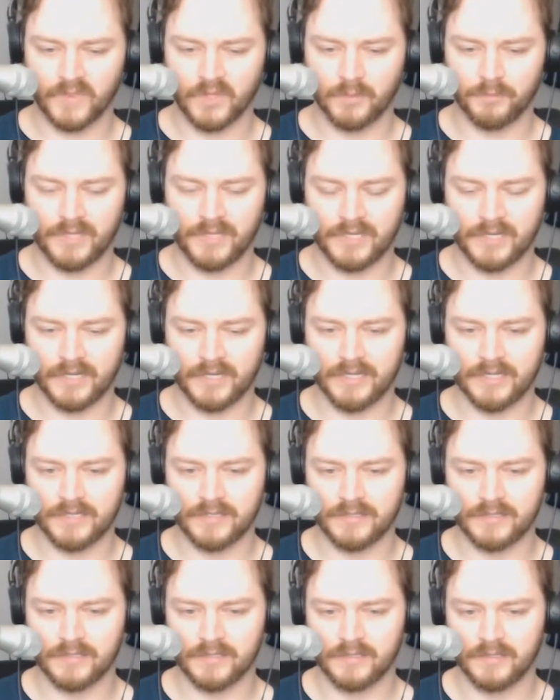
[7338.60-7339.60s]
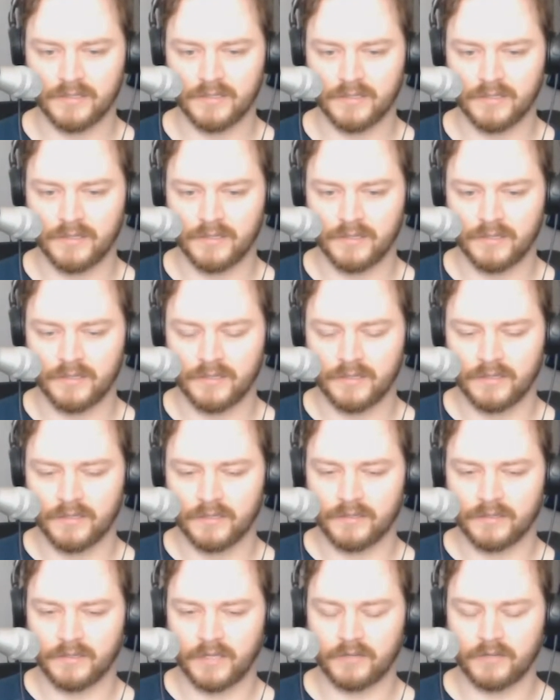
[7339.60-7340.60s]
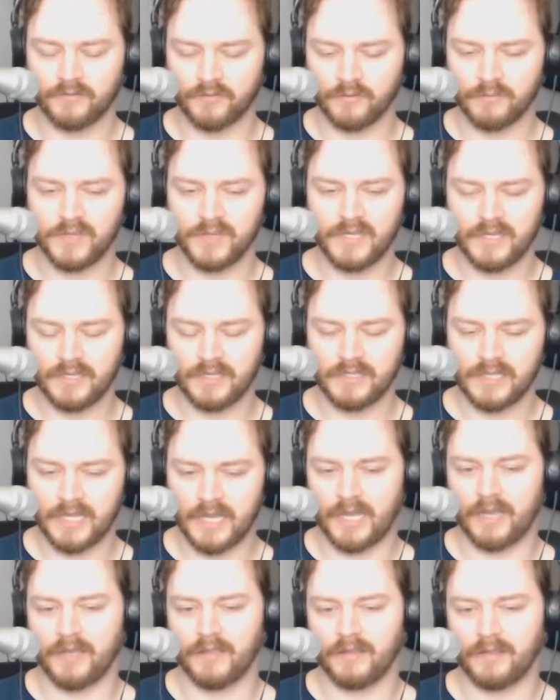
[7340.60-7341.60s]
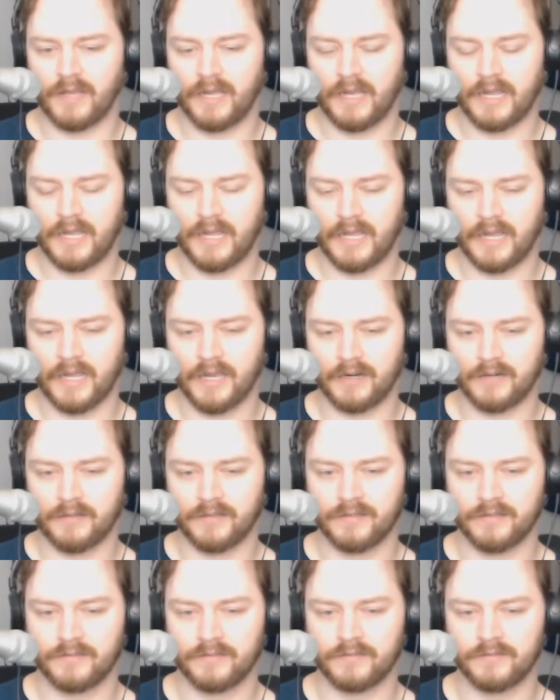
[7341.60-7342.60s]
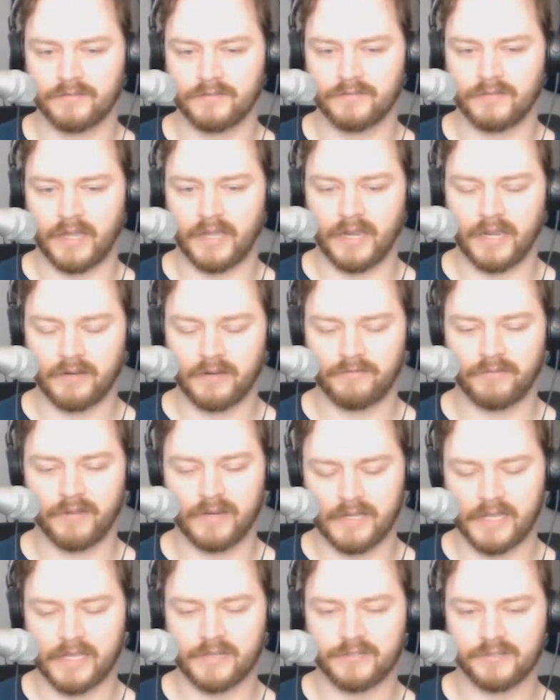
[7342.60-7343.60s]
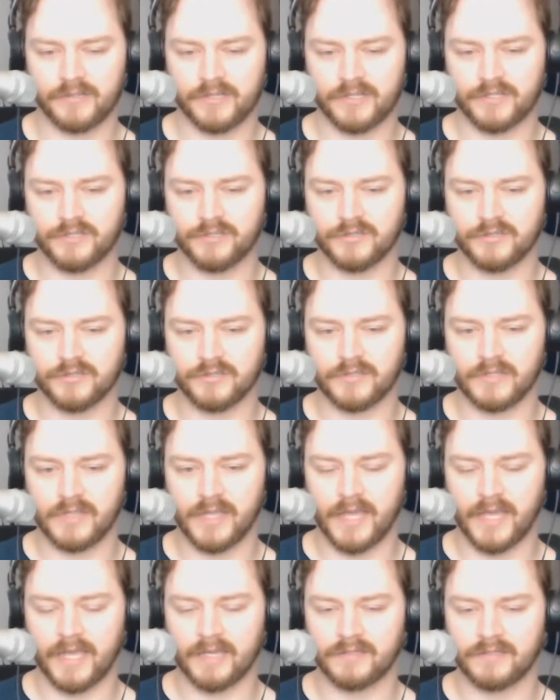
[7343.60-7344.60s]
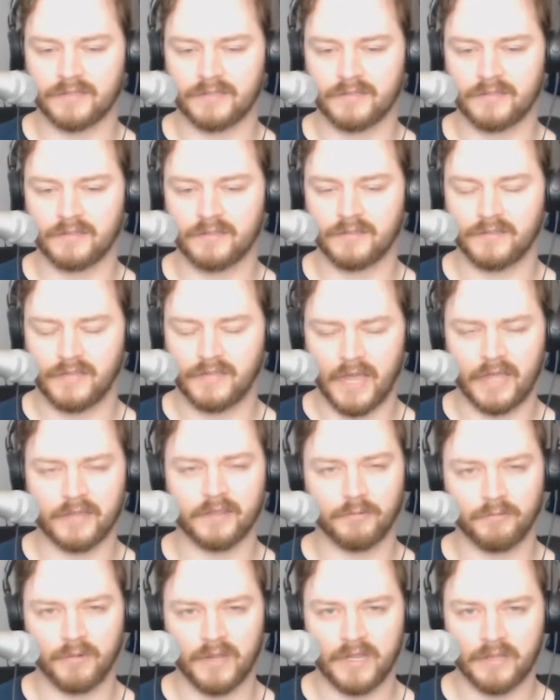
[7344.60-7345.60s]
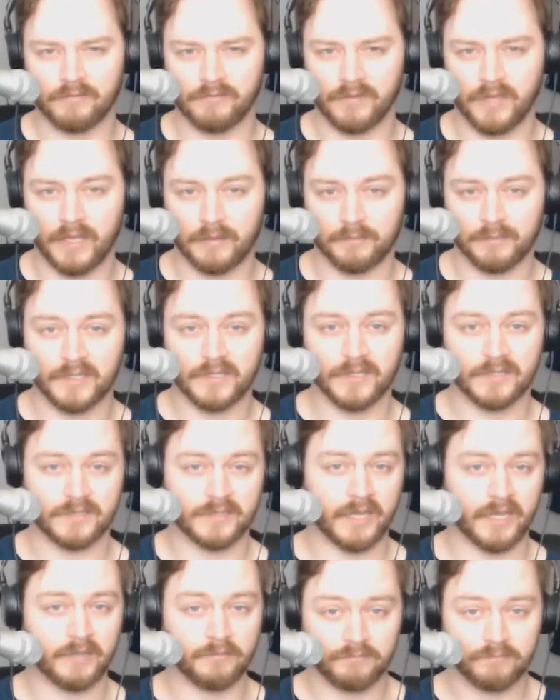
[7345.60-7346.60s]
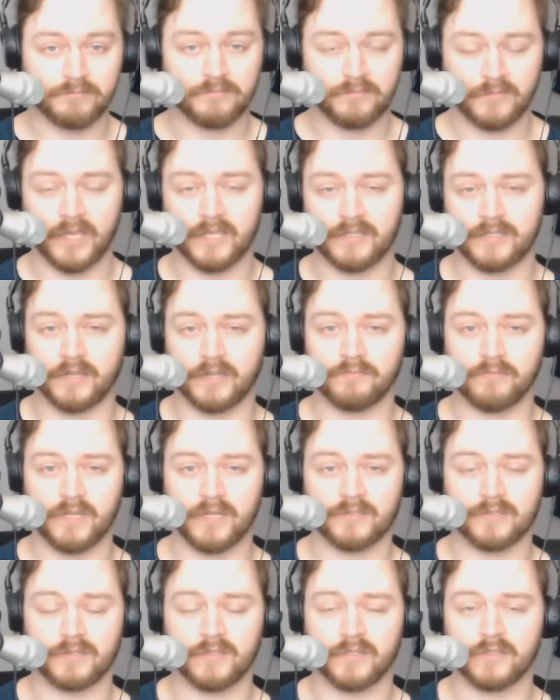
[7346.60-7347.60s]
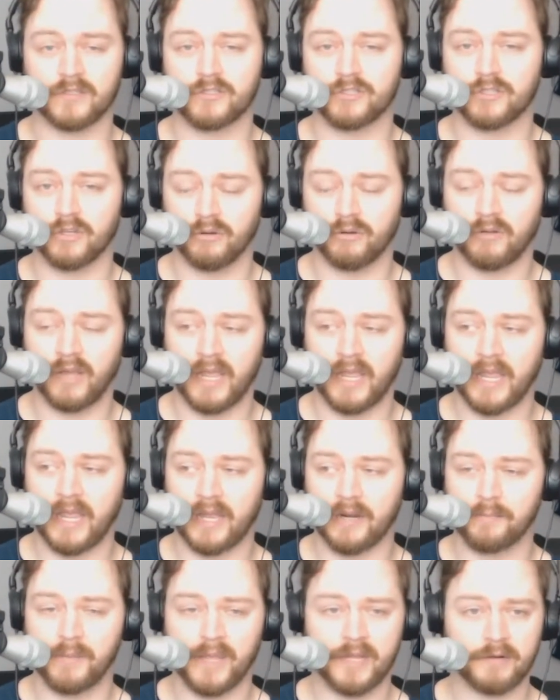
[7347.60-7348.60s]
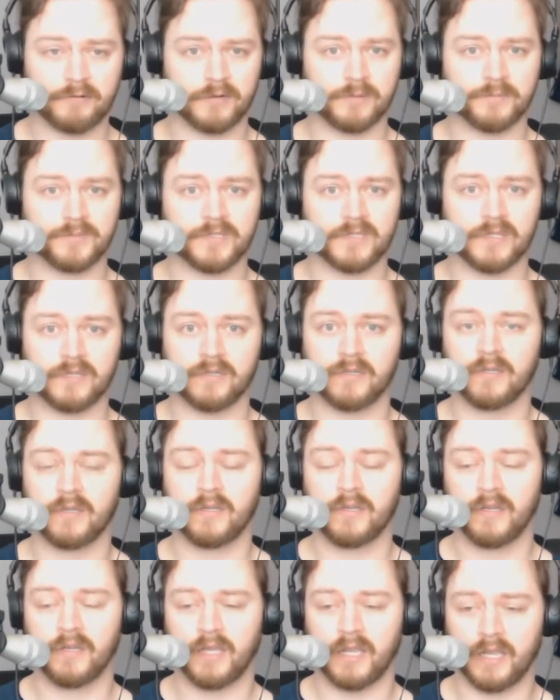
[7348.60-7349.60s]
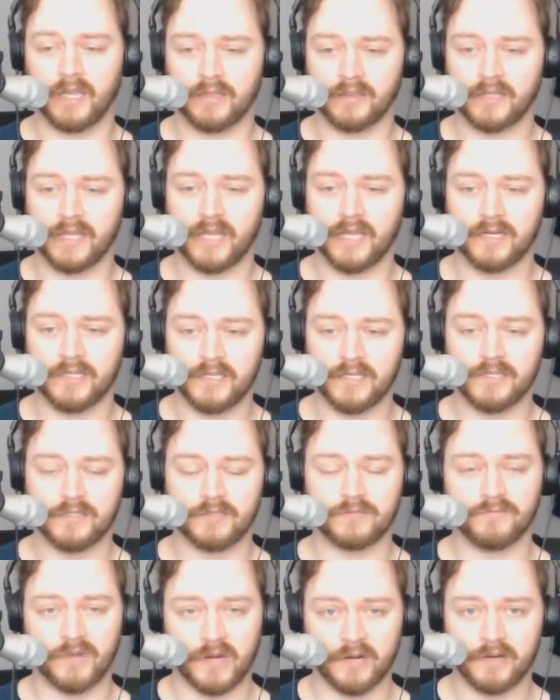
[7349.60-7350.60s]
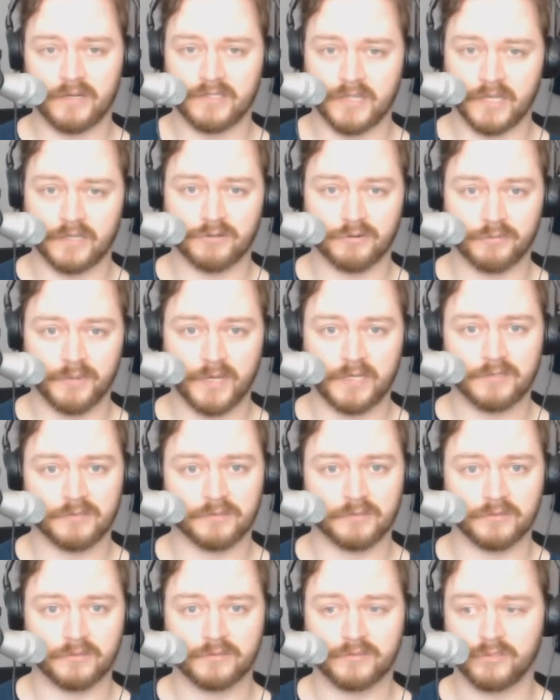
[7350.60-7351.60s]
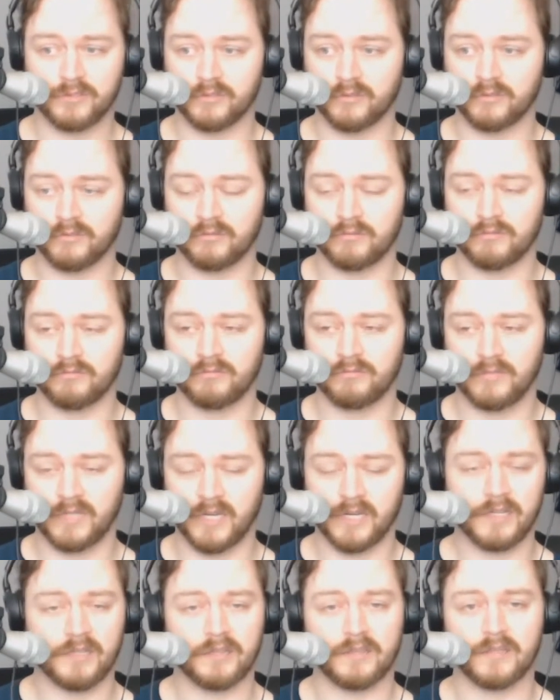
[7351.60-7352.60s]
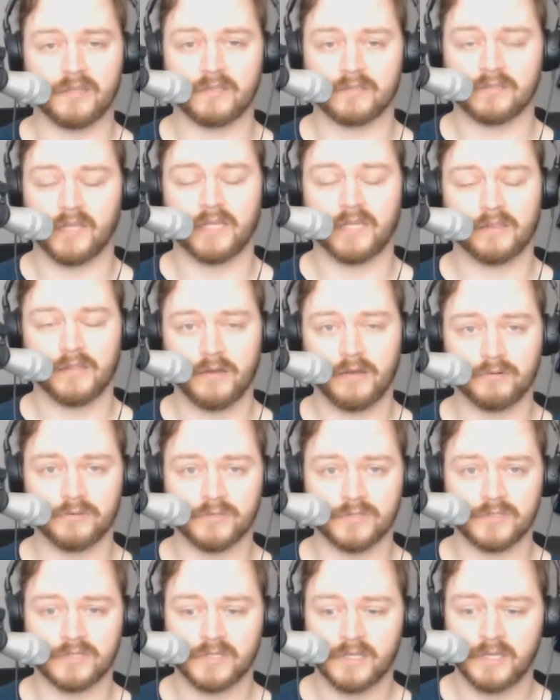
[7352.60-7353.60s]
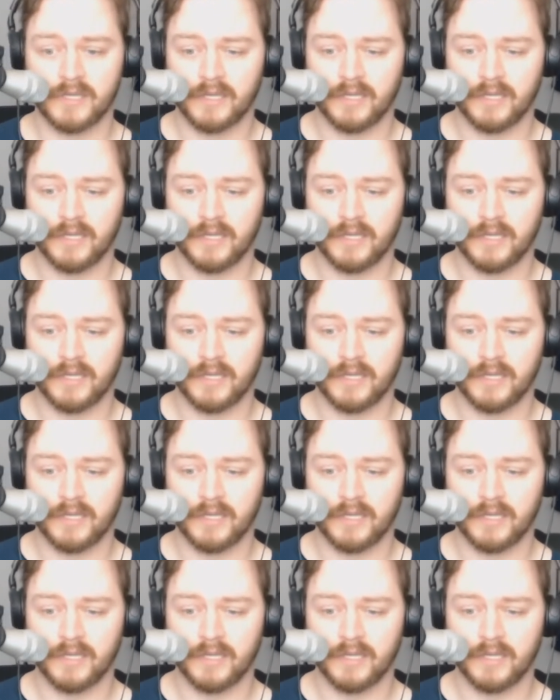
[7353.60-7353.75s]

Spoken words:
Because, like, for me, yeah, I had financial issues that got in the way of that, because as I've mentioned on the show, I had a bankruptcy, and that is very detrimental to getting things like loans.